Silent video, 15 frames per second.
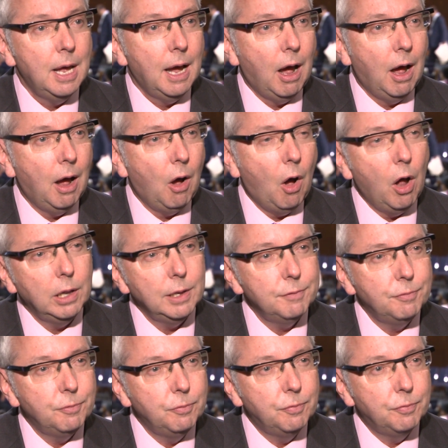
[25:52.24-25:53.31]
all
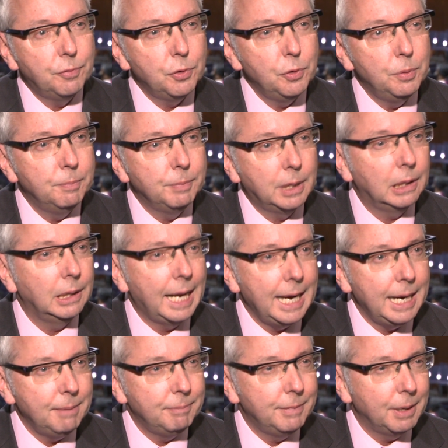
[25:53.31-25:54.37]
of whom
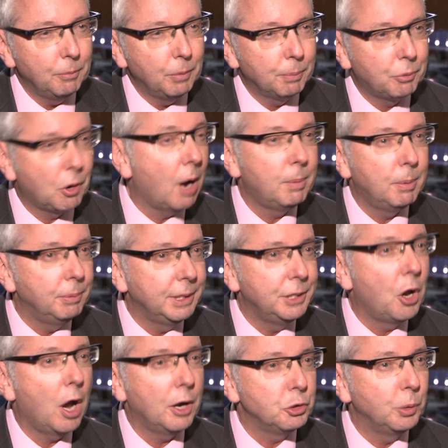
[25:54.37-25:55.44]
claim that we're probably
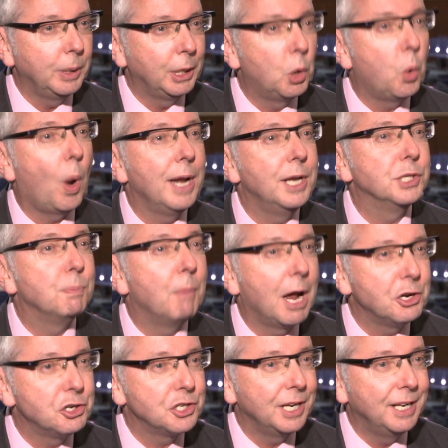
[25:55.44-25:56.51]
not doing quite as
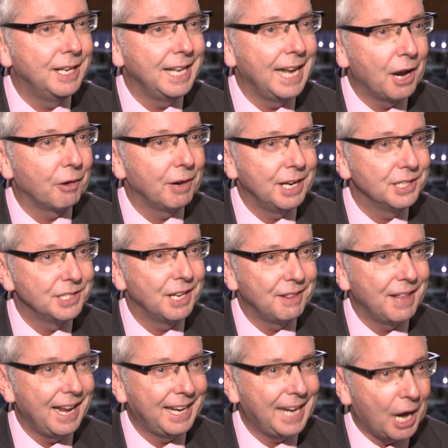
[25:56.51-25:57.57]
much in the areas that
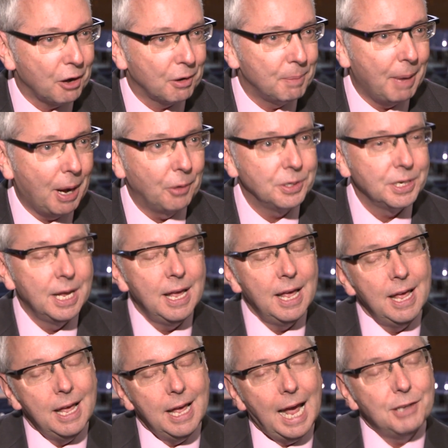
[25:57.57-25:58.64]
they care about.
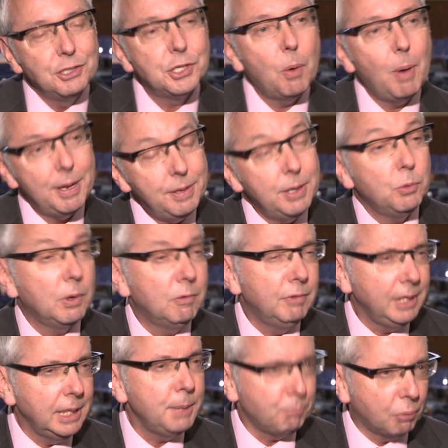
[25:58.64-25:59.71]
And so I think we're
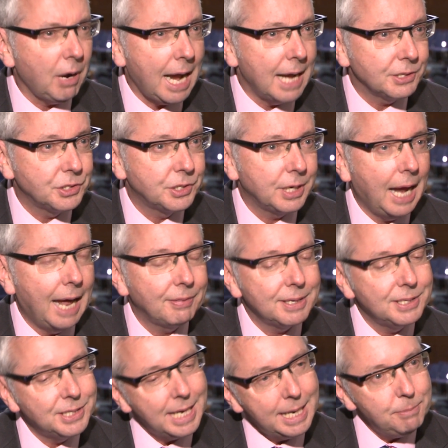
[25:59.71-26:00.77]
really pressed. At
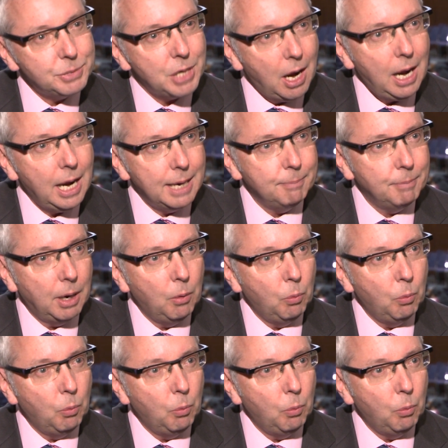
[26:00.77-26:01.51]
the same time,